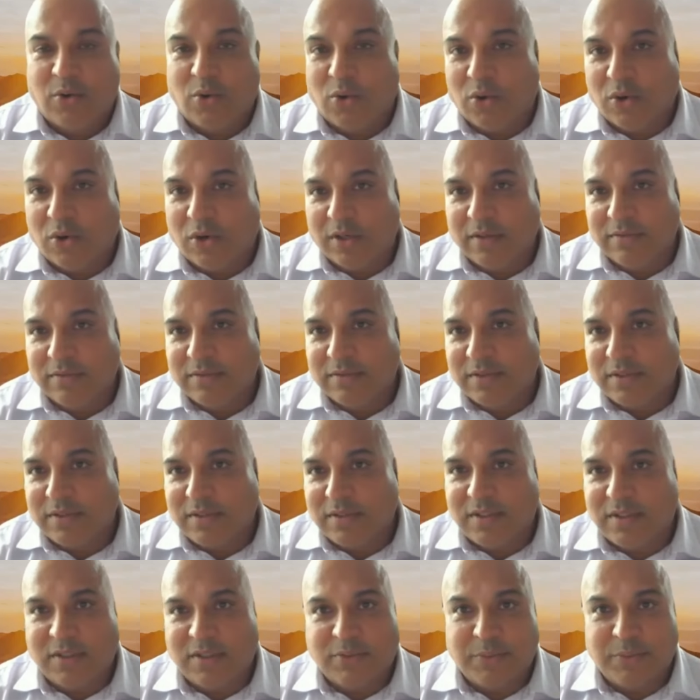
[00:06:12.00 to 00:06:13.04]
or,
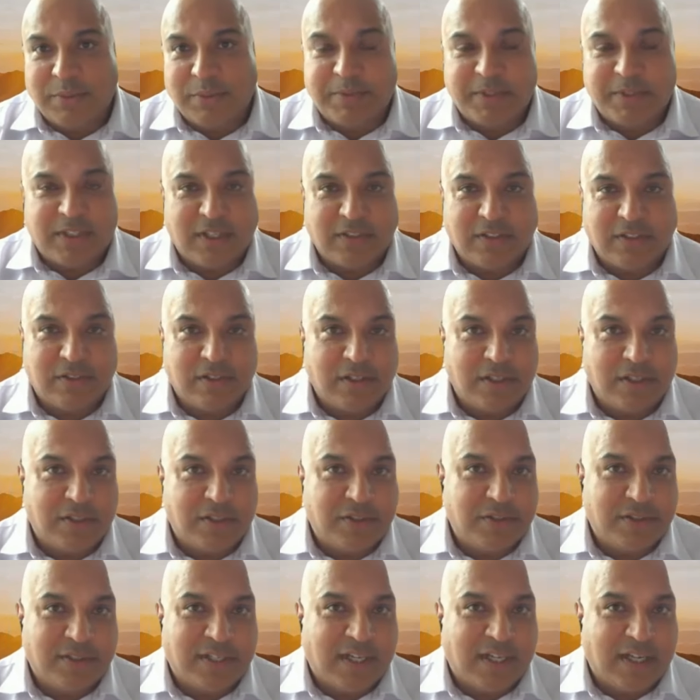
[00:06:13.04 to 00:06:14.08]
you know, we potentially
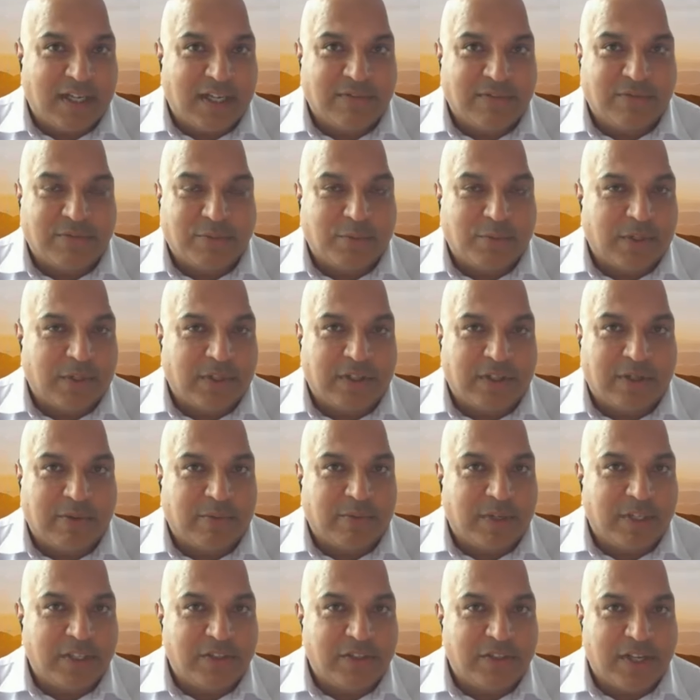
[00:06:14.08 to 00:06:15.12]
could have where the
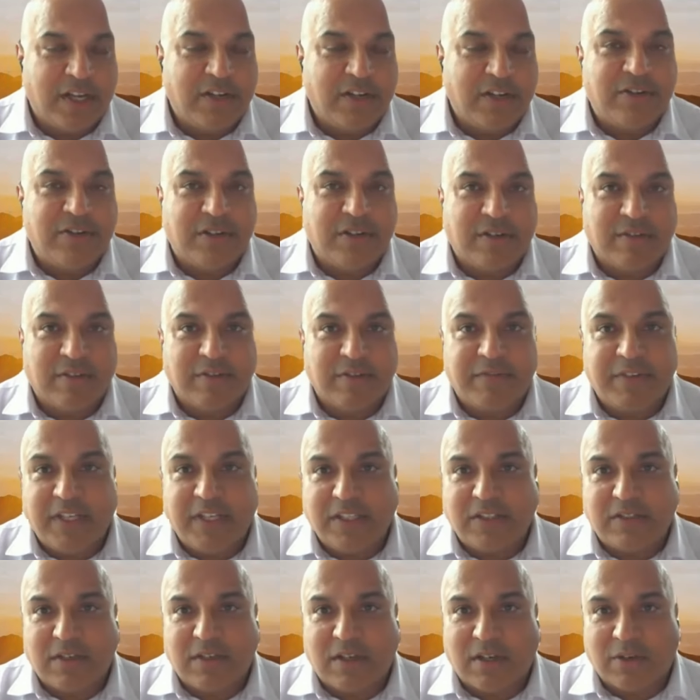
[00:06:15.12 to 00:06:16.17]
origination of the
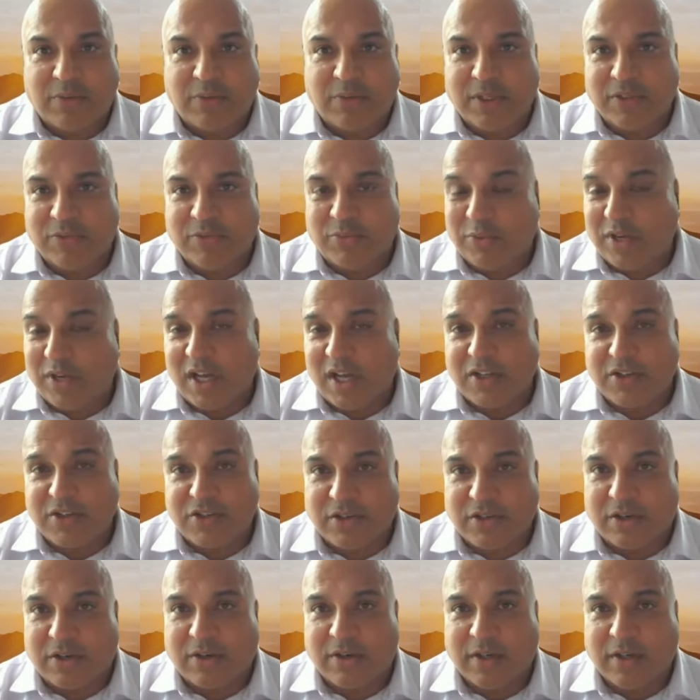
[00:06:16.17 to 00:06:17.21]
feedstock was. We're not
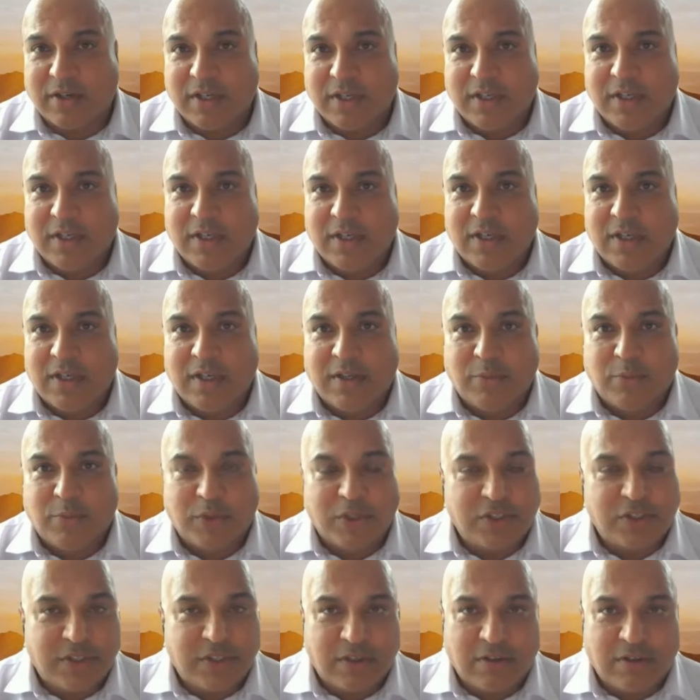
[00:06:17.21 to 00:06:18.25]
sure.
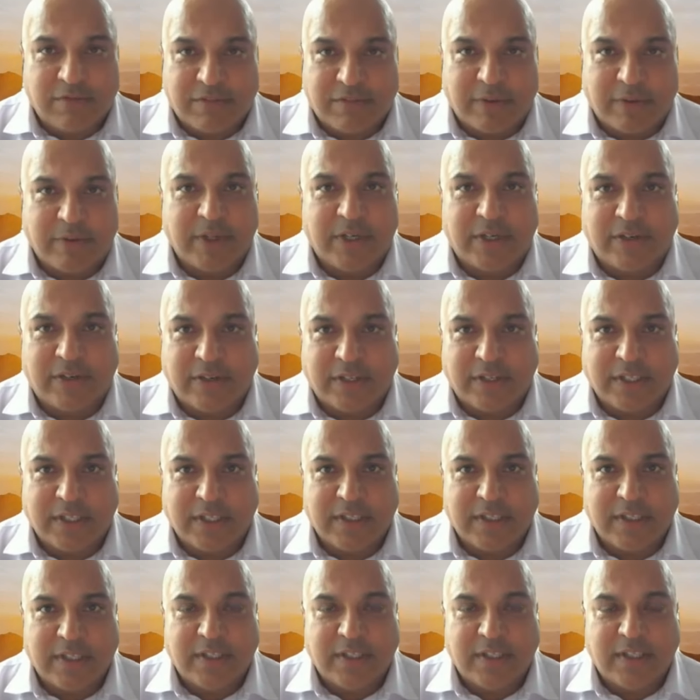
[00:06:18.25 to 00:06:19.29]
We're still very
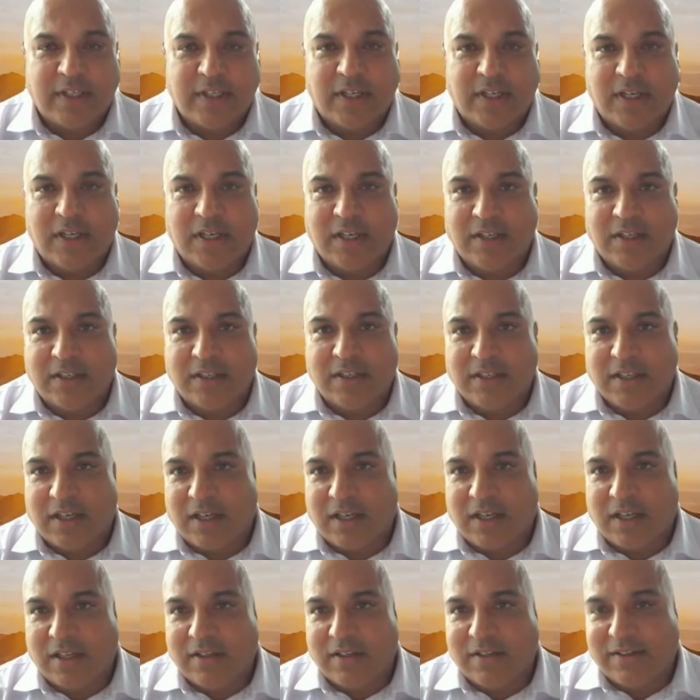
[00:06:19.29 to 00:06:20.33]
early, and
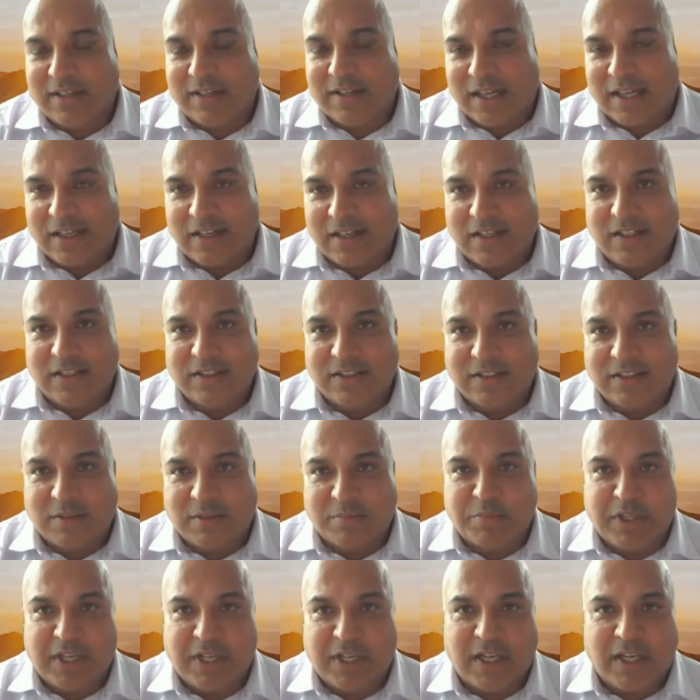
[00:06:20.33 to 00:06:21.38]
that is the
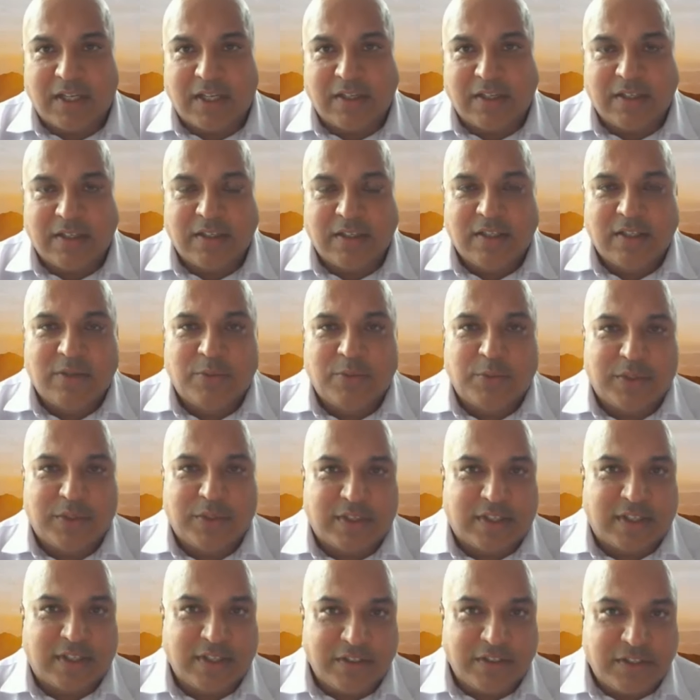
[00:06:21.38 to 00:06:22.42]
plan.
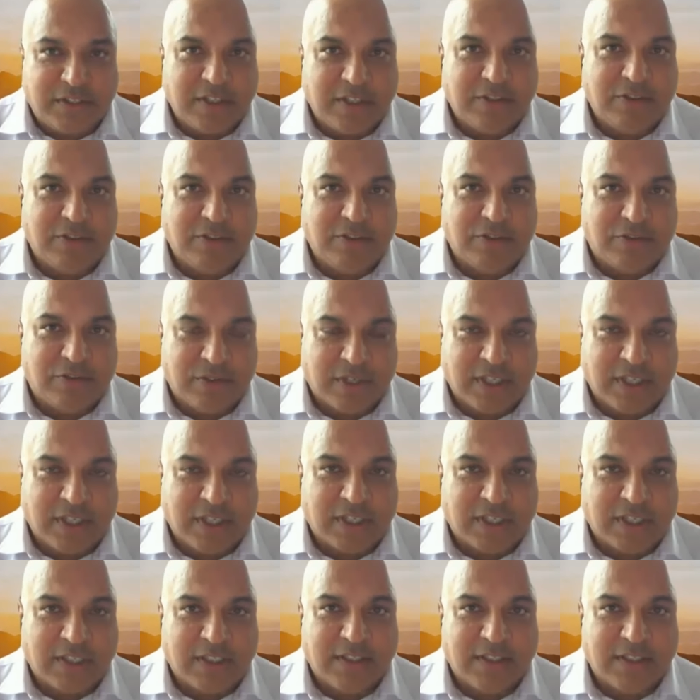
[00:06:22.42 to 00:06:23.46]
With continued
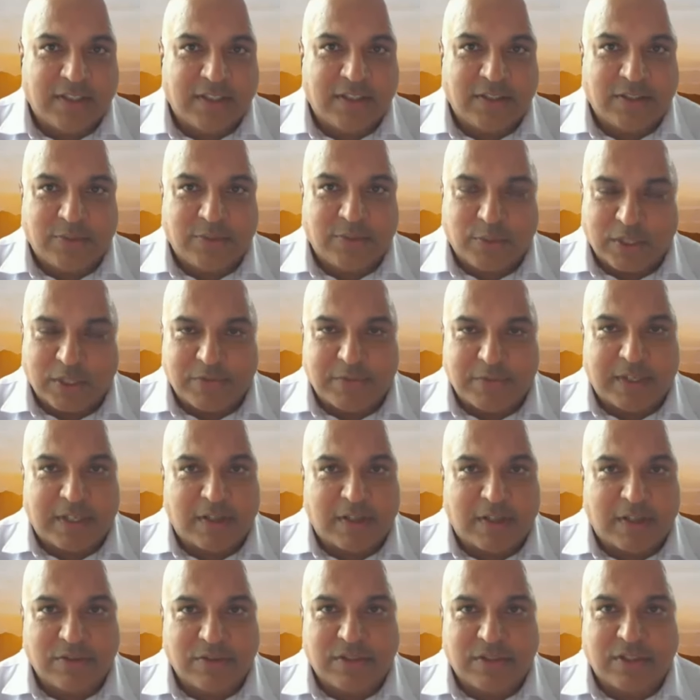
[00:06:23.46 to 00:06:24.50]
drilling, you know, once we
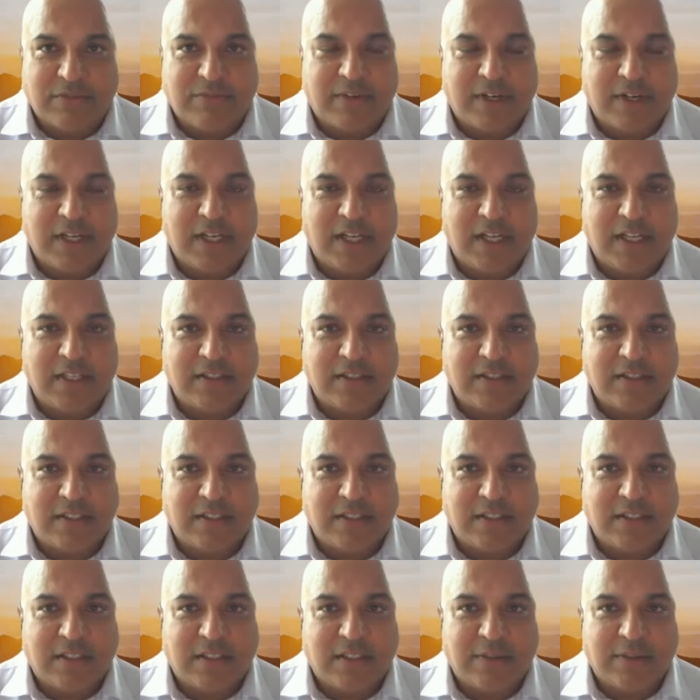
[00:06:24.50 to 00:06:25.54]
close this
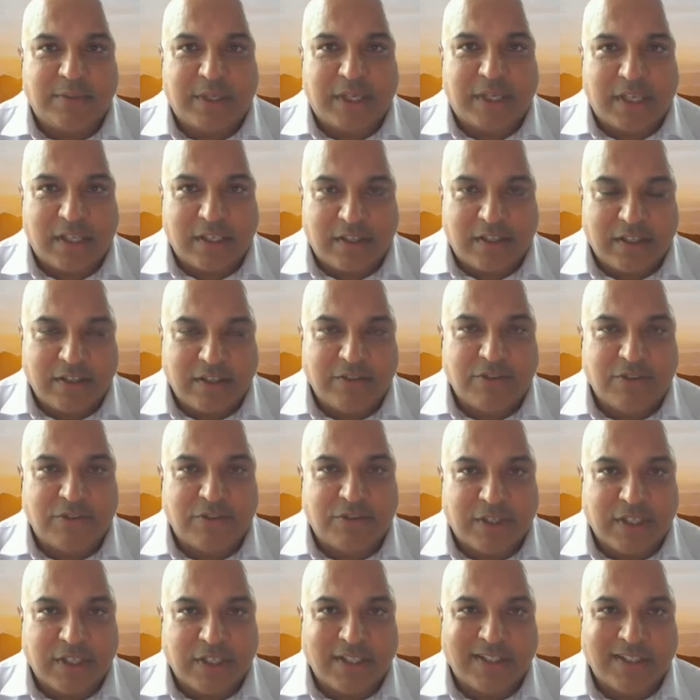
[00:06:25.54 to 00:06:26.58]
financing, we continue
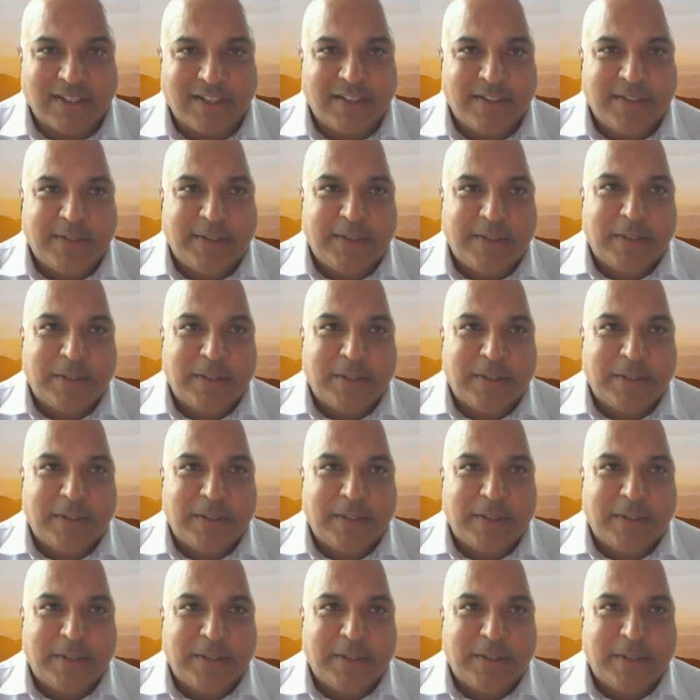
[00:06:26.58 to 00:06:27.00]
drilling.